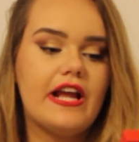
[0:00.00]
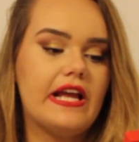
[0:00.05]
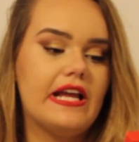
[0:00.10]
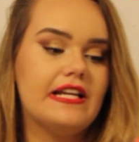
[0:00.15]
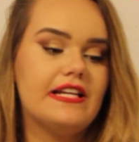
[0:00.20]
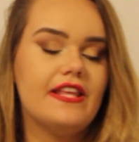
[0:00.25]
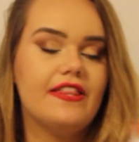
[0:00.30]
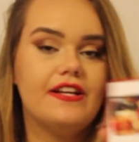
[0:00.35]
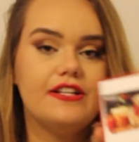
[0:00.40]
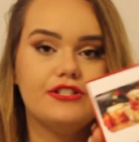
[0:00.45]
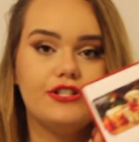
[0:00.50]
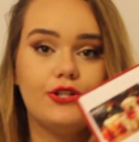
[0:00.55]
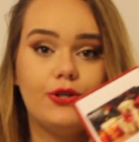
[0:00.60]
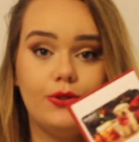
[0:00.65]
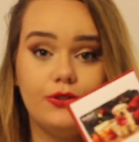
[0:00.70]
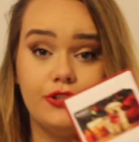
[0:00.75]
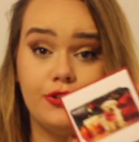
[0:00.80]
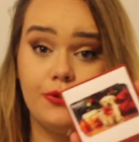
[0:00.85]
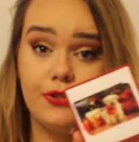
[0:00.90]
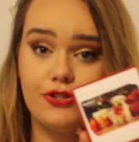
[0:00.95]
and there's a
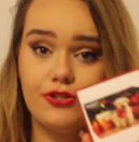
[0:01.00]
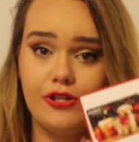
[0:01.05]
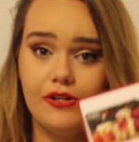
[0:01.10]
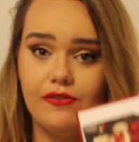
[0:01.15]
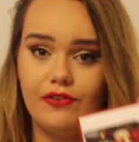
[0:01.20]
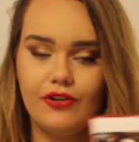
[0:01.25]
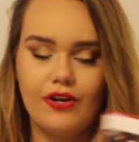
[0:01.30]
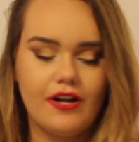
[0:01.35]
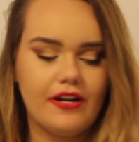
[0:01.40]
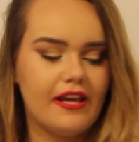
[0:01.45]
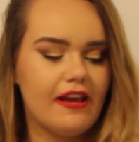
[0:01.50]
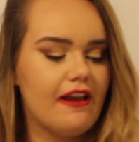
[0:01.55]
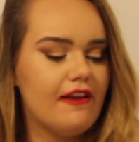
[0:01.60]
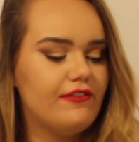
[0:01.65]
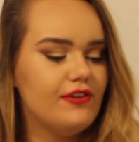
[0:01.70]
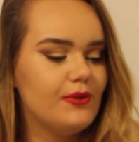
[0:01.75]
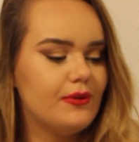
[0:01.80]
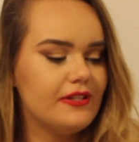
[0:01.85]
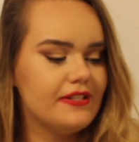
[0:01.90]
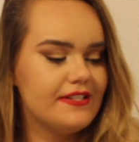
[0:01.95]
golden retriever in it
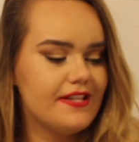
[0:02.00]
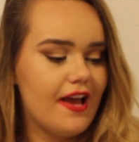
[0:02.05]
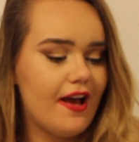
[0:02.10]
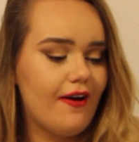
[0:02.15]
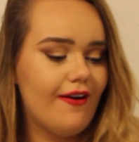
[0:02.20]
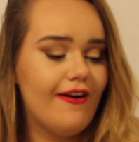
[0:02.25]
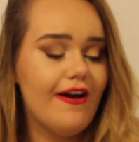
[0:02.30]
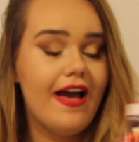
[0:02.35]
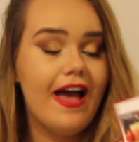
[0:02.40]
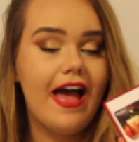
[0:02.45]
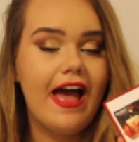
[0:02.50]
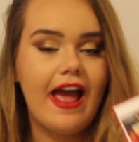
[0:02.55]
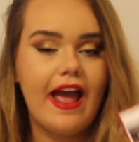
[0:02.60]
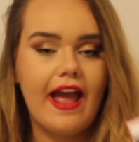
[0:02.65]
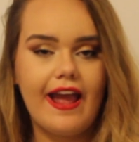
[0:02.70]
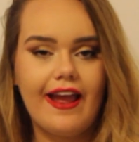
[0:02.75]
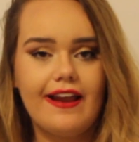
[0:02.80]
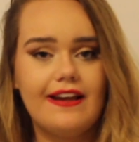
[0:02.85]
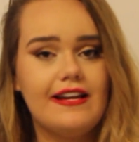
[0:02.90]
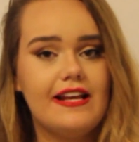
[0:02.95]
if you can tell,
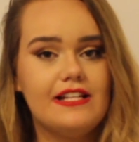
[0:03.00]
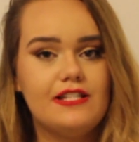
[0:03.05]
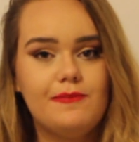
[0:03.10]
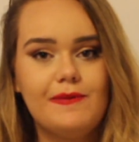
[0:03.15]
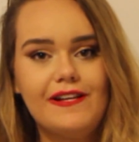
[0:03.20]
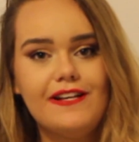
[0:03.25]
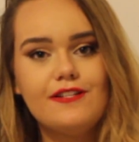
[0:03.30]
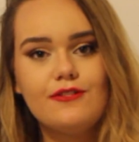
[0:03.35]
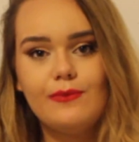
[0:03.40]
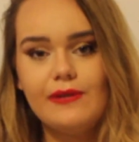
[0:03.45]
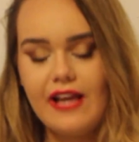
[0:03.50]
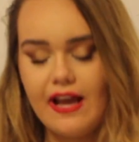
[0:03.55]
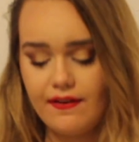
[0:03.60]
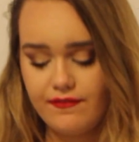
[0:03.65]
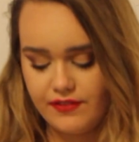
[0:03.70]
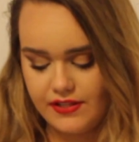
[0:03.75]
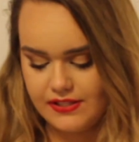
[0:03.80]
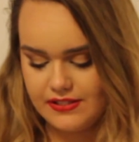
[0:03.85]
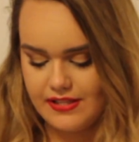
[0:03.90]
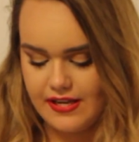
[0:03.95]
and it's because we
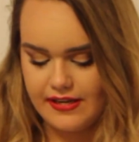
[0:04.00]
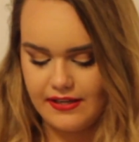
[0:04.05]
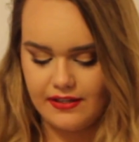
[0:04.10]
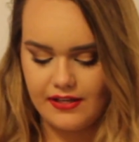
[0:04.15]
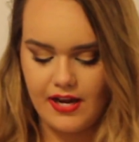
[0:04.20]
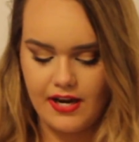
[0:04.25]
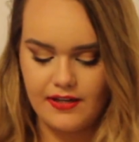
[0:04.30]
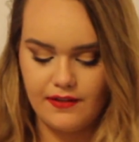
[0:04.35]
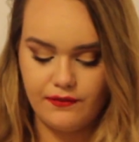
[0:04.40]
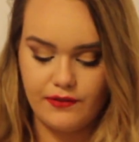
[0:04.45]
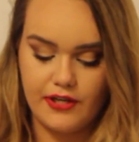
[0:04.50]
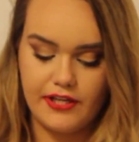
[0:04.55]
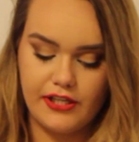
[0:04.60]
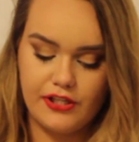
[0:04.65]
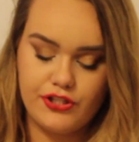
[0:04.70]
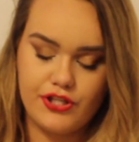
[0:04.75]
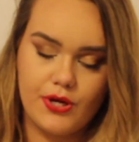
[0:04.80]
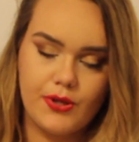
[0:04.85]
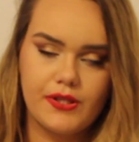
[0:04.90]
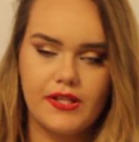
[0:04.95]
have this like kind of
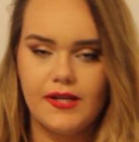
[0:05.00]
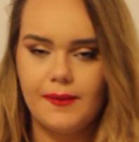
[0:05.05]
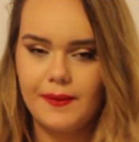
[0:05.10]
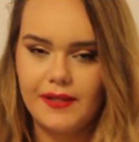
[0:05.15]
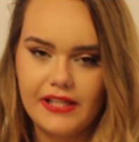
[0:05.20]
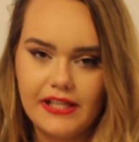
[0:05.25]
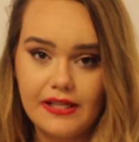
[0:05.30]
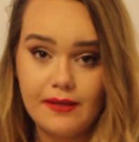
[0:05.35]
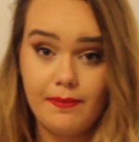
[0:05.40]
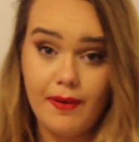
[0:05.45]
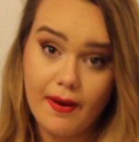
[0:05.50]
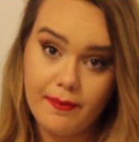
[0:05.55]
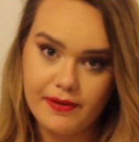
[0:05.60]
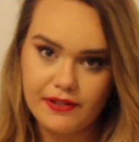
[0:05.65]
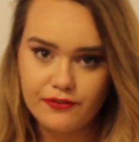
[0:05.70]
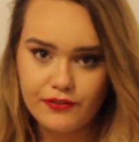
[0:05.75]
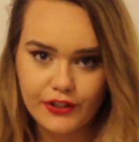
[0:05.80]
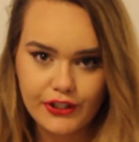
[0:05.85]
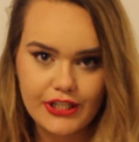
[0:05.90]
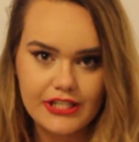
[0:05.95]
running joke that I'm gonna get a puppy
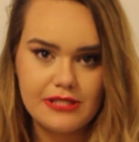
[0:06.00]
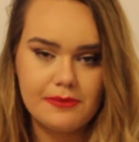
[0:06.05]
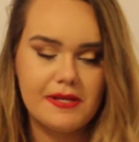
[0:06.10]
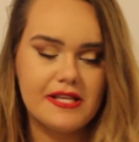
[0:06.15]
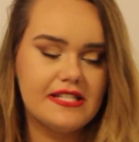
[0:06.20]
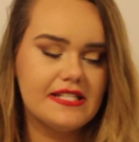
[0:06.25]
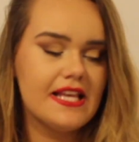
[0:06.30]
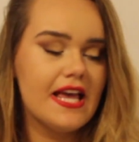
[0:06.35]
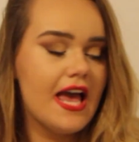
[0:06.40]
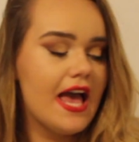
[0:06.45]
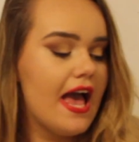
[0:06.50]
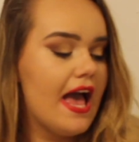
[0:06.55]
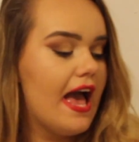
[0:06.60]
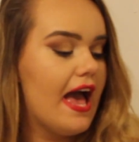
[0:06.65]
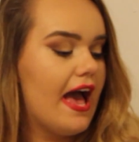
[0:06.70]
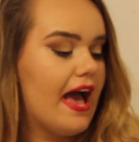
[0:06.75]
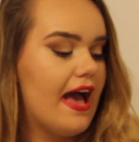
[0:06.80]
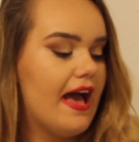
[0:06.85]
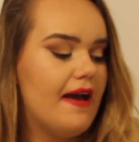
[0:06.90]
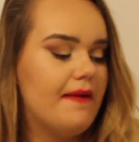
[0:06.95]
for Christmas
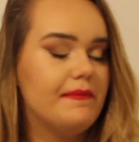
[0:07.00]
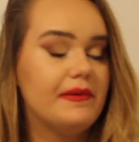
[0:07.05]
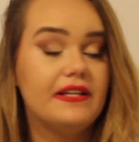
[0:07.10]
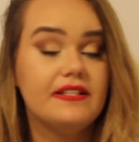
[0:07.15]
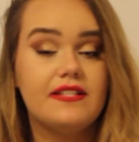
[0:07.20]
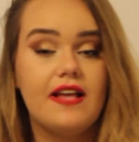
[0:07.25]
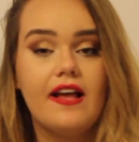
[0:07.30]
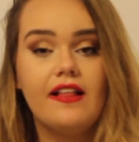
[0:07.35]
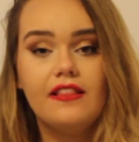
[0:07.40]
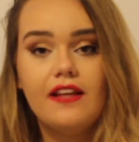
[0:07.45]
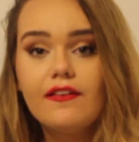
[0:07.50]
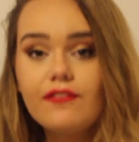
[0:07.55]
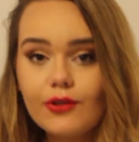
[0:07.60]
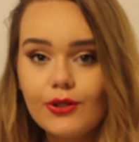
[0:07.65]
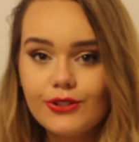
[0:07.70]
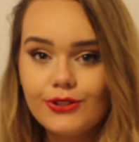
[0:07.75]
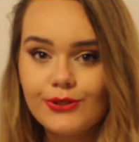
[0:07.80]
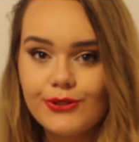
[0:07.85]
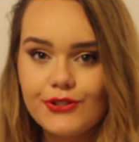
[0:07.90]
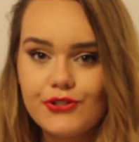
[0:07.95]
um, because I love
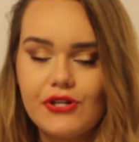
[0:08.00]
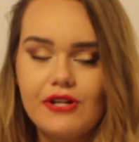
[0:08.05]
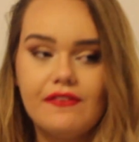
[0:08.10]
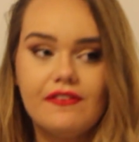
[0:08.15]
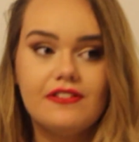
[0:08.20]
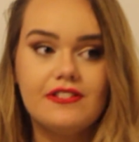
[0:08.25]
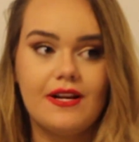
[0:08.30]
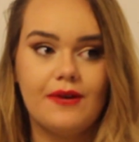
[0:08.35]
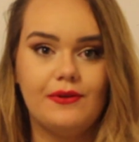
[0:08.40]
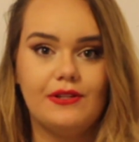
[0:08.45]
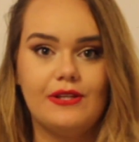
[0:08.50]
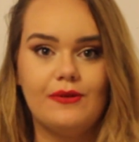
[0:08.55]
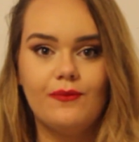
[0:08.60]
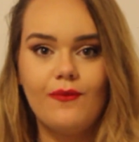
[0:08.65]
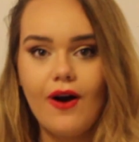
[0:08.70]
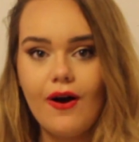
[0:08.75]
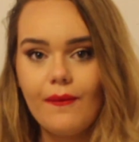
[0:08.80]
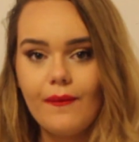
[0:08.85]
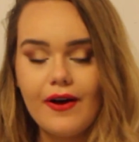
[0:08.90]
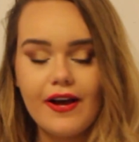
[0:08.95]
golden retrievers and I really
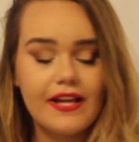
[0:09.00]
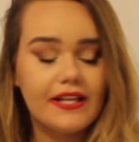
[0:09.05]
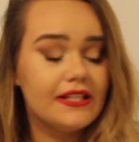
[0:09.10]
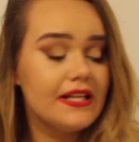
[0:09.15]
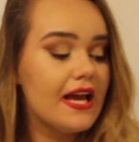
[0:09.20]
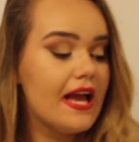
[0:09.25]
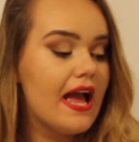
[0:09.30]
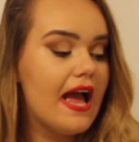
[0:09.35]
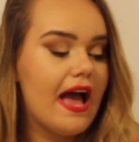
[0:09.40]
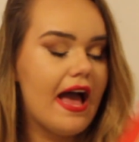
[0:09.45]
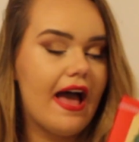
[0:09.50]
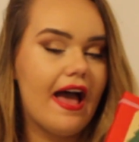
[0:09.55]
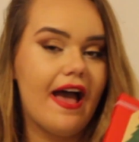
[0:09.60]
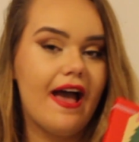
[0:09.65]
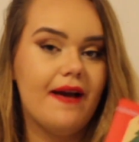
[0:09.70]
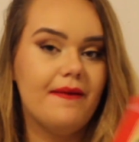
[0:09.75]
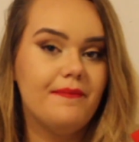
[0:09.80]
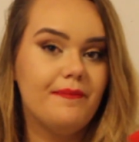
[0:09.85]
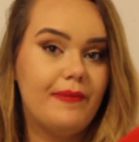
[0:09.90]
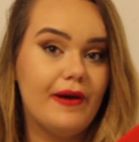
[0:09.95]
want one.
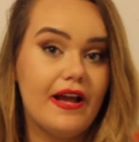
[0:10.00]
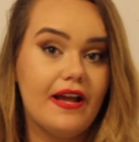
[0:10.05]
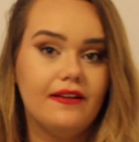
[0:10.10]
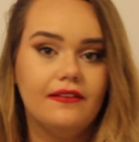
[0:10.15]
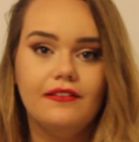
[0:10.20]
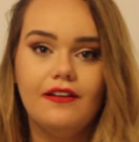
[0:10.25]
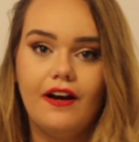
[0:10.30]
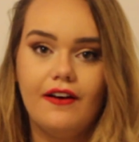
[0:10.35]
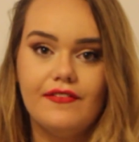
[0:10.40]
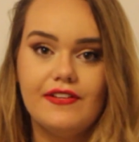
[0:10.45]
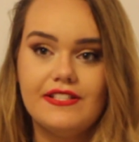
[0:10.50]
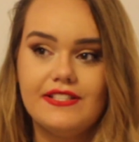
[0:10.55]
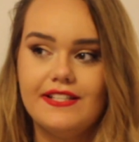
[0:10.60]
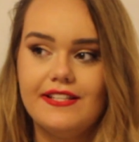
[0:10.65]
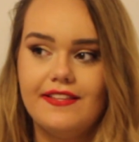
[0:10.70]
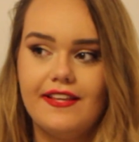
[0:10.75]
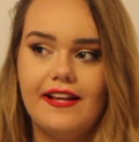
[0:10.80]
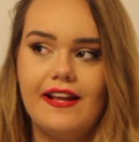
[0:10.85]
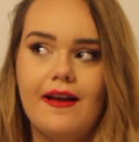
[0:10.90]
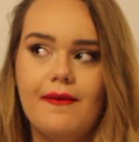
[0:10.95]
Um, but
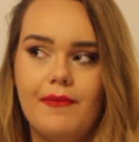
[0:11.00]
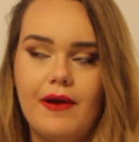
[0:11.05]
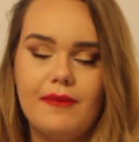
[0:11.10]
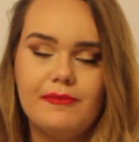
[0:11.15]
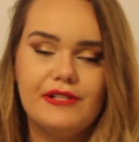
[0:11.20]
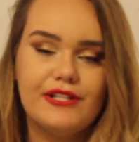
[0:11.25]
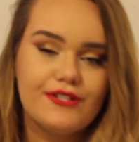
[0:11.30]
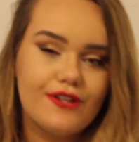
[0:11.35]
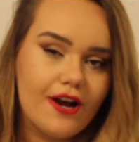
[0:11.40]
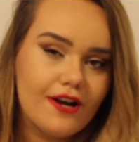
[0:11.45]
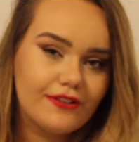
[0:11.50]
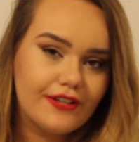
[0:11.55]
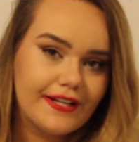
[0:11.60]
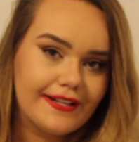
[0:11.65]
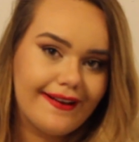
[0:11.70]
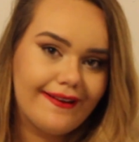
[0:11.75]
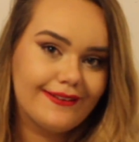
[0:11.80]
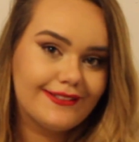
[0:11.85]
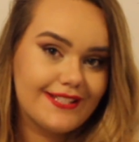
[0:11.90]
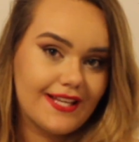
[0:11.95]
obviously they can't buy me a dog right
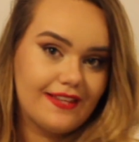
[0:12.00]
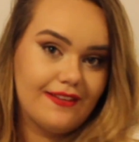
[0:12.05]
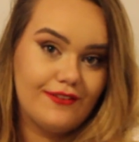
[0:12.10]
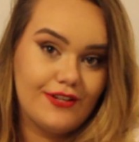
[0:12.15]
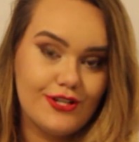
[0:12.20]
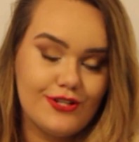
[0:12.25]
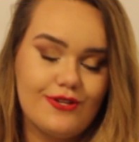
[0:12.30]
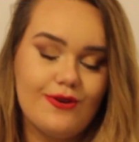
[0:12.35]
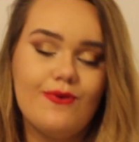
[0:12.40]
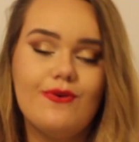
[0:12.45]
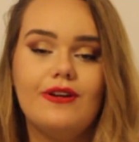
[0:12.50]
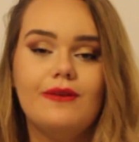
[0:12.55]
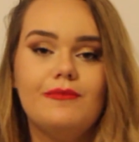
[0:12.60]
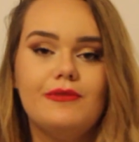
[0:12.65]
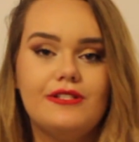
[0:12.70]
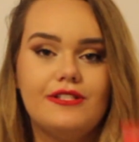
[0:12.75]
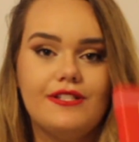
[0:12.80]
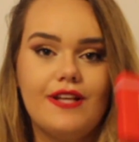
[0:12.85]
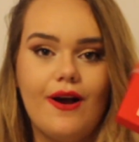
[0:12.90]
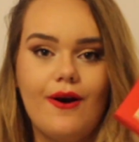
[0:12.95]
now because I live in a dorm,
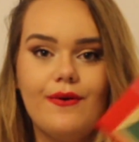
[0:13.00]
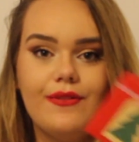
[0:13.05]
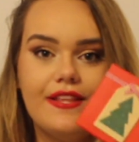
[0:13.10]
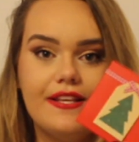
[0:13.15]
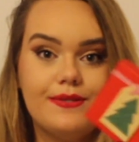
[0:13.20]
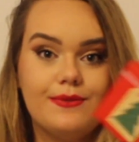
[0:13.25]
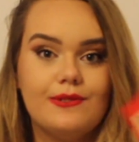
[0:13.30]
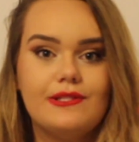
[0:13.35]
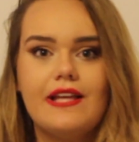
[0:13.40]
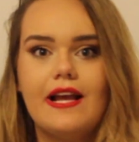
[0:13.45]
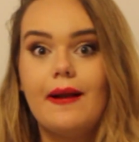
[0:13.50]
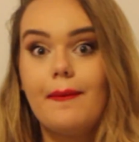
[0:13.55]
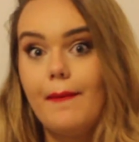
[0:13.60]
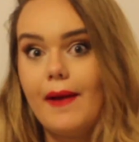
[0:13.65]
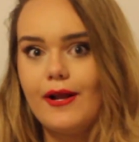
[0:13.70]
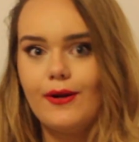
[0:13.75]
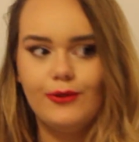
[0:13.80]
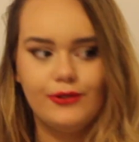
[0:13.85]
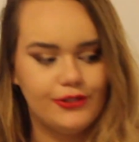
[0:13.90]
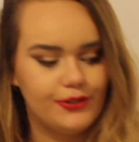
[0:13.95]
so this was like
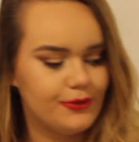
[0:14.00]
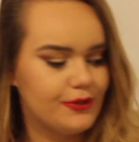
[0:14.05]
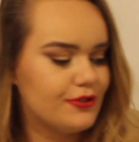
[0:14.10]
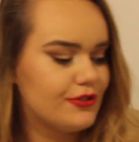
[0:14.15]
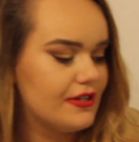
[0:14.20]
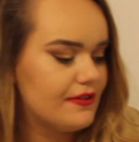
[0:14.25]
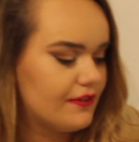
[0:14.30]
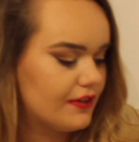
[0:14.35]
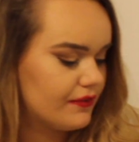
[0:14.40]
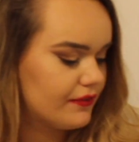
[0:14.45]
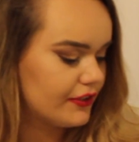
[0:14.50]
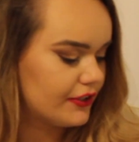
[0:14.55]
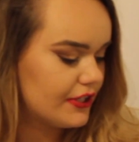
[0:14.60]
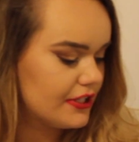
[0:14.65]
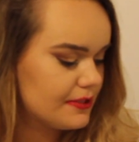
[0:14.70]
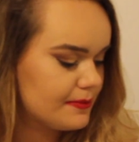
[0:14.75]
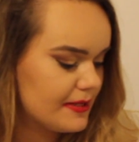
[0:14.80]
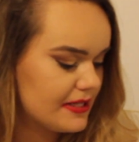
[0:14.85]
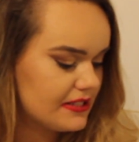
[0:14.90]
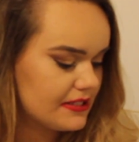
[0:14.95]
my golden retriever for
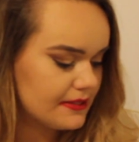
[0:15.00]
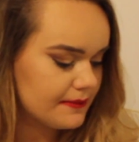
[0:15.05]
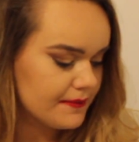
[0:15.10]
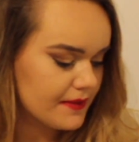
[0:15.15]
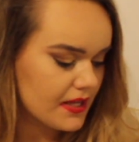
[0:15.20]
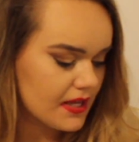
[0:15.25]
Christmas.